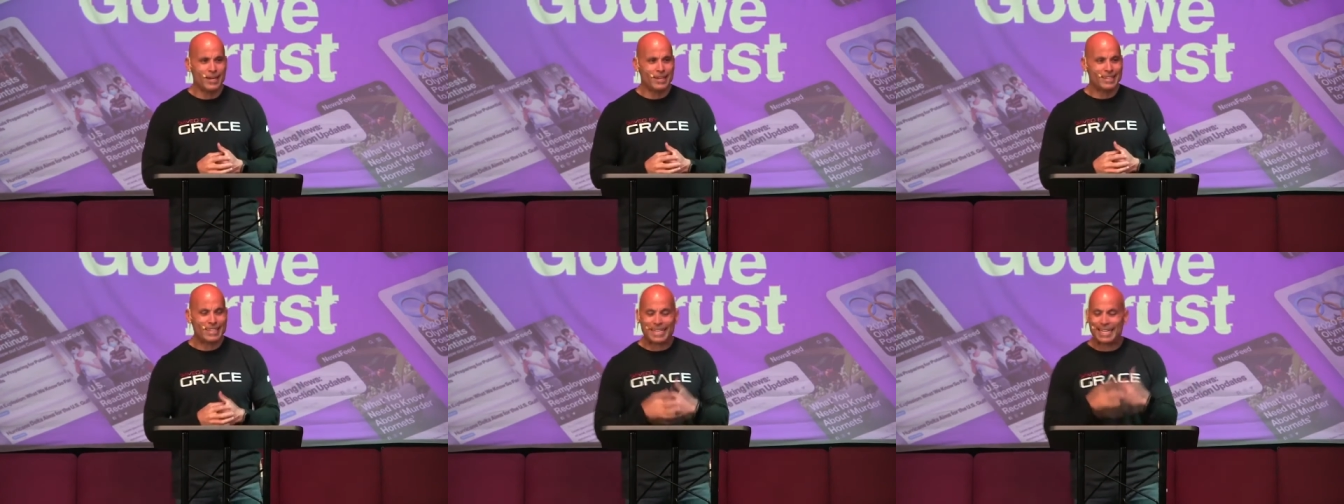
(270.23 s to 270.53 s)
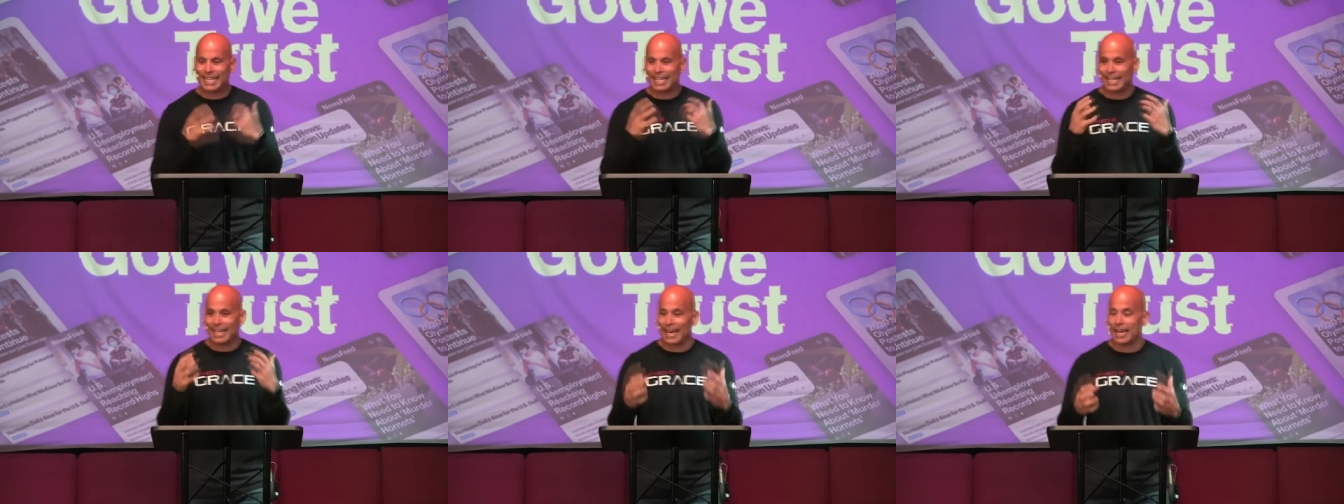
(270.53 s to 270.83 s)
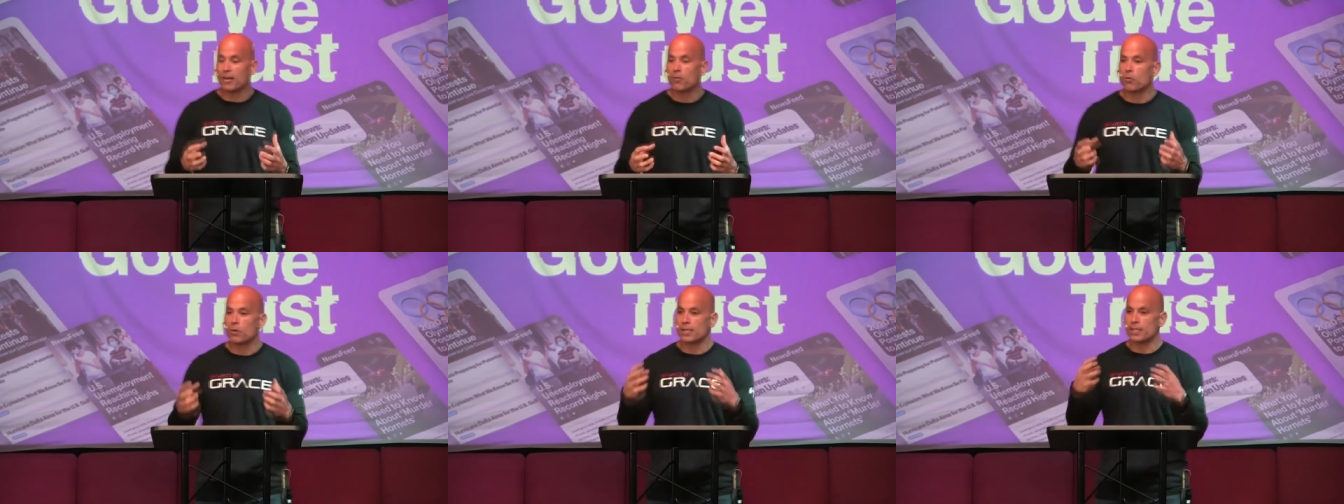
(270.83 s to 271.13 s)
didn't
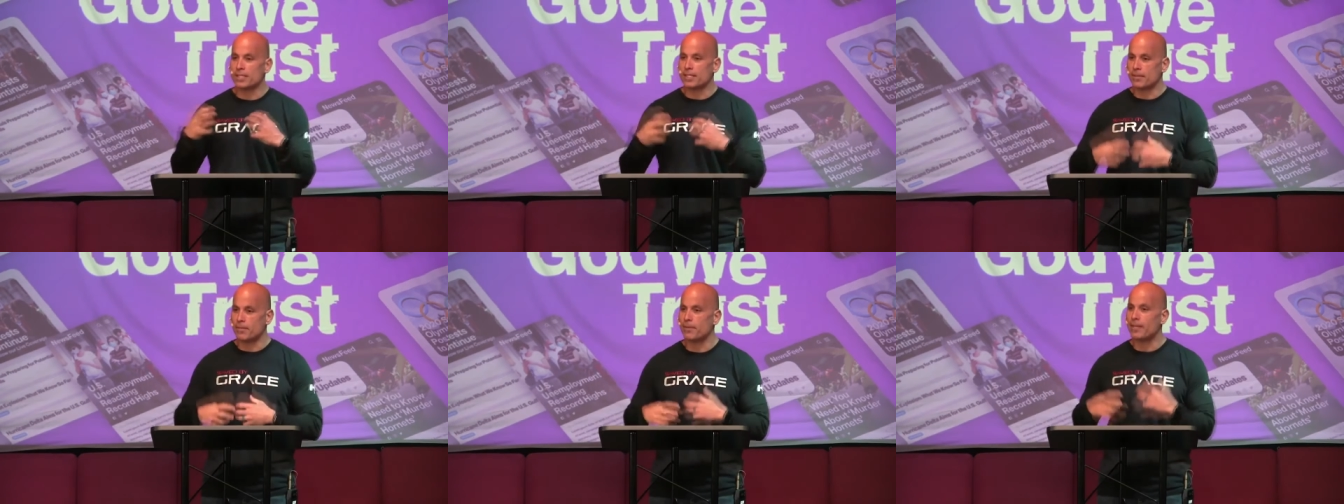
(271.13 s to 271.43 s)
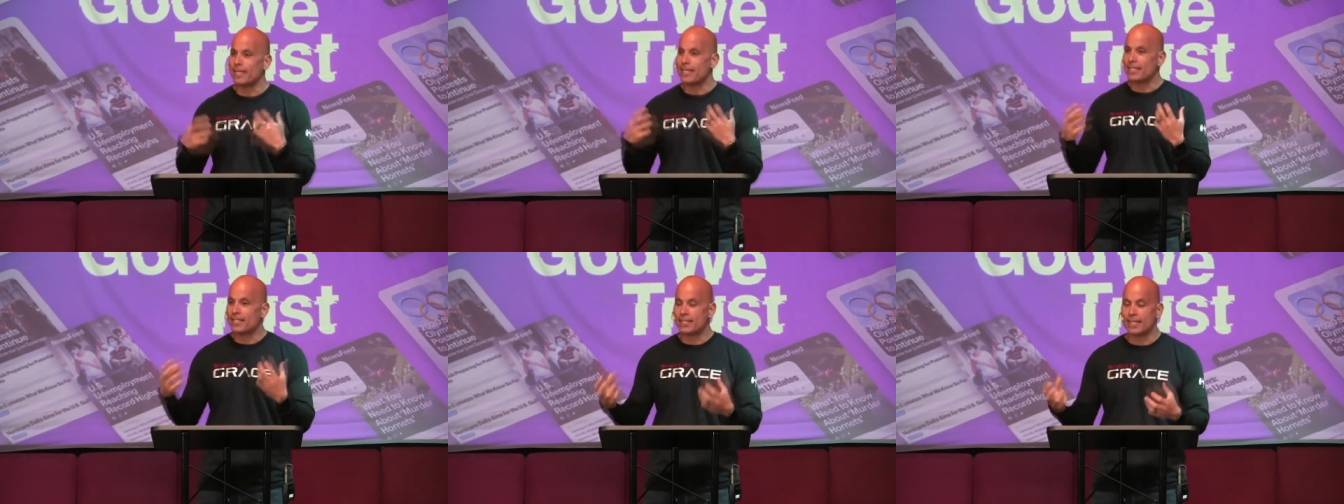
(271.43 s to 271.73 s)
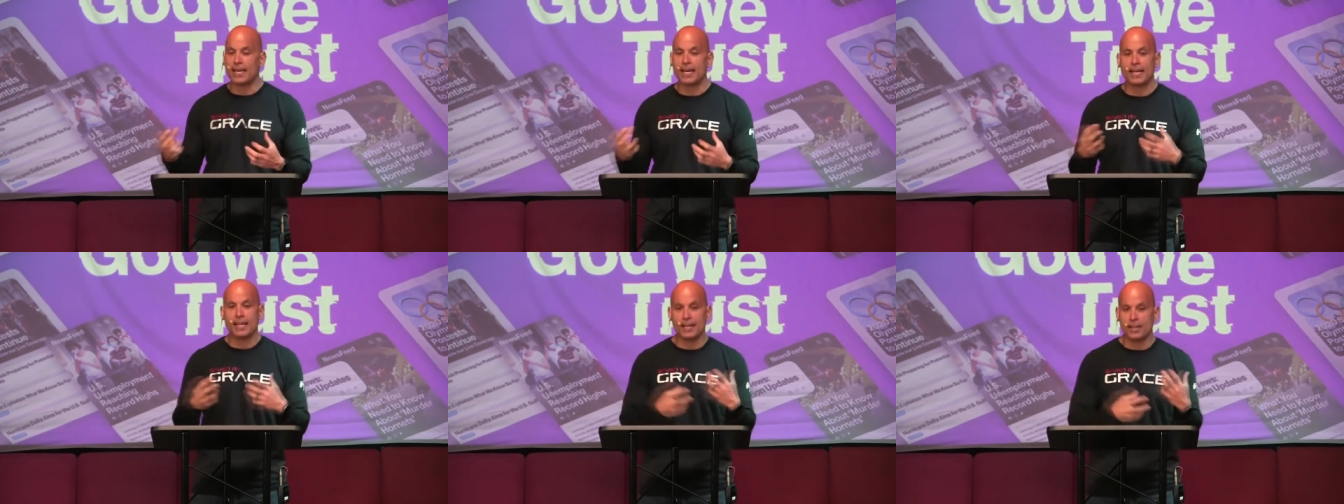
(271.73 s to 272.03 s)
like what somebody
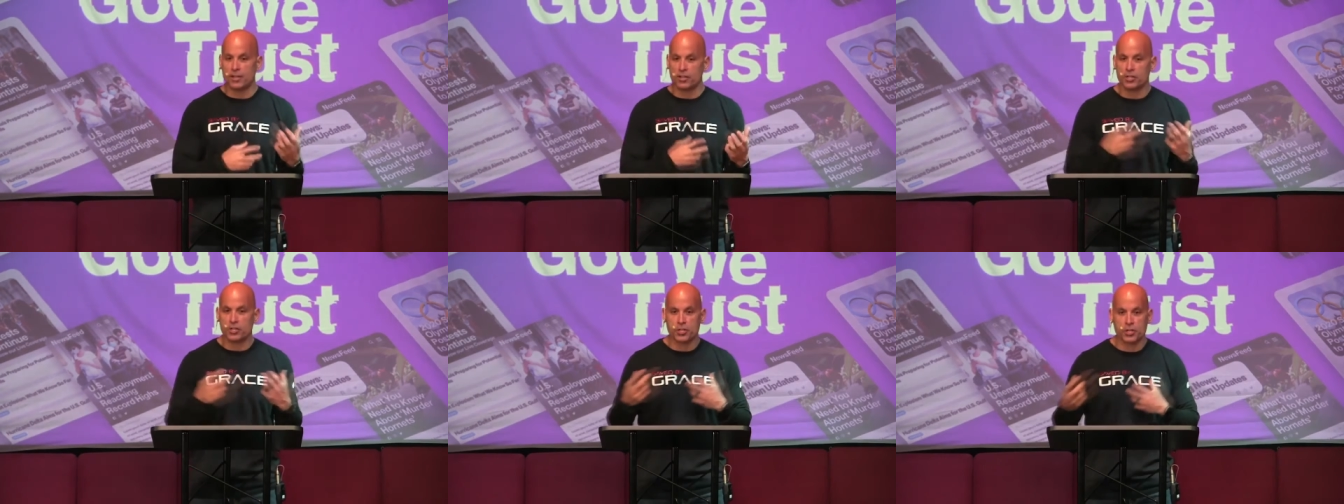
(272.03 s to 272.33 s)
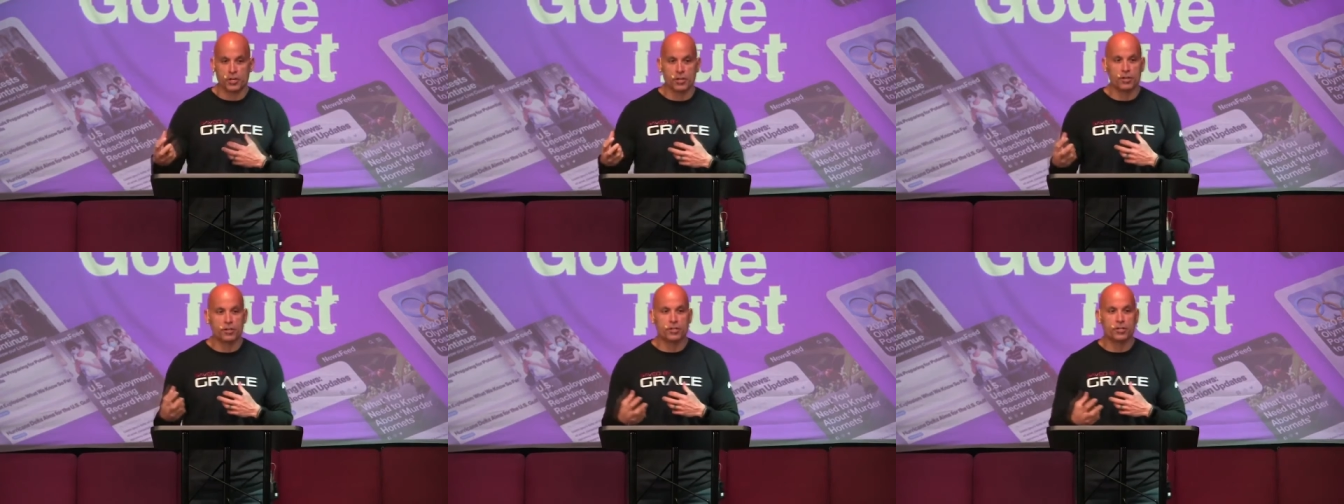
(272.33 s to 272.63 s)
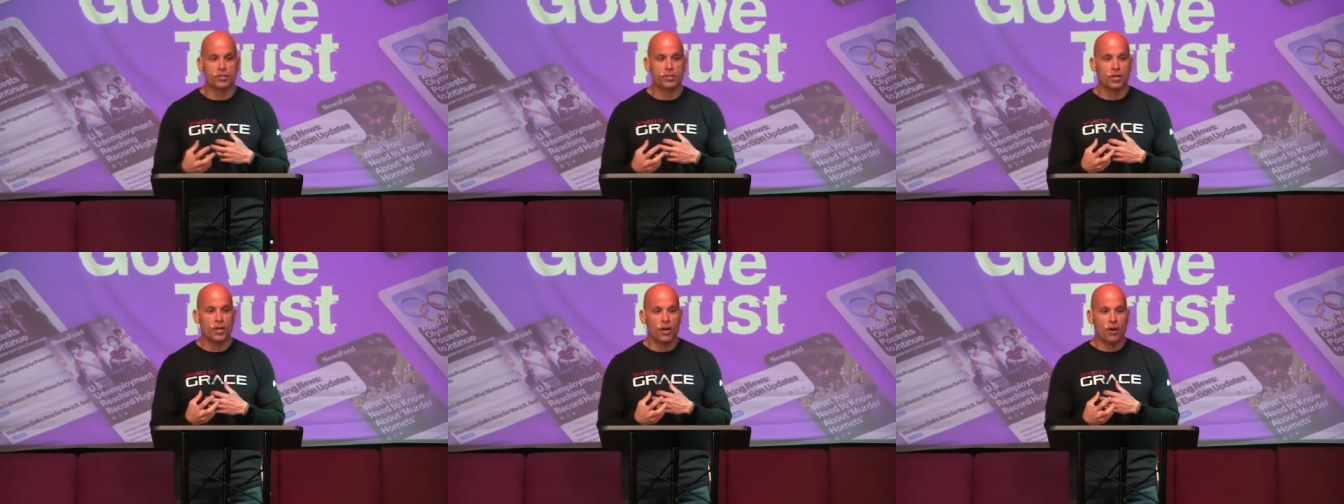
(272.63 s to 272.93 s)
said in a
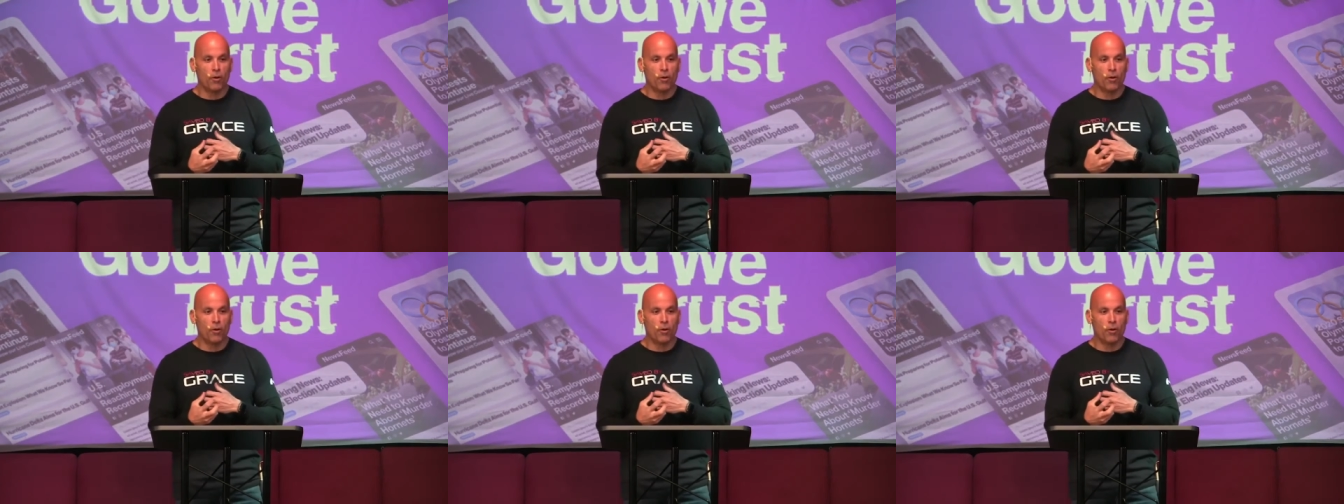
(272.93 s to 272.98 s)
church